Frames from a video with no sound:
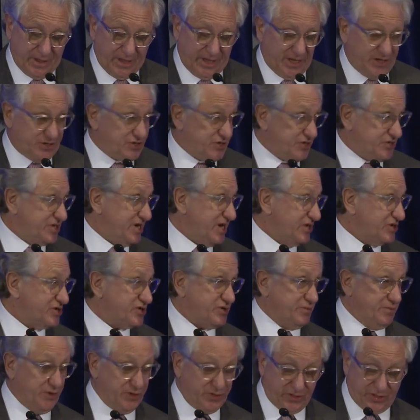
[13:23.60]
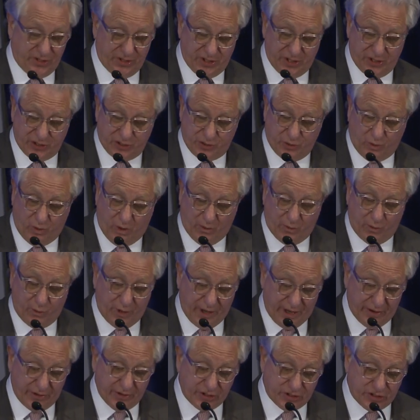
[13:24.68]
It's a testament to what
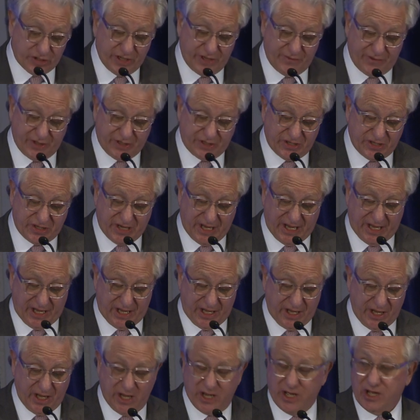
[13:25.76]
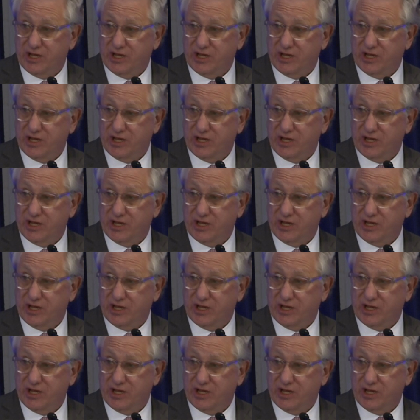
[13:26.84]
we're achieving today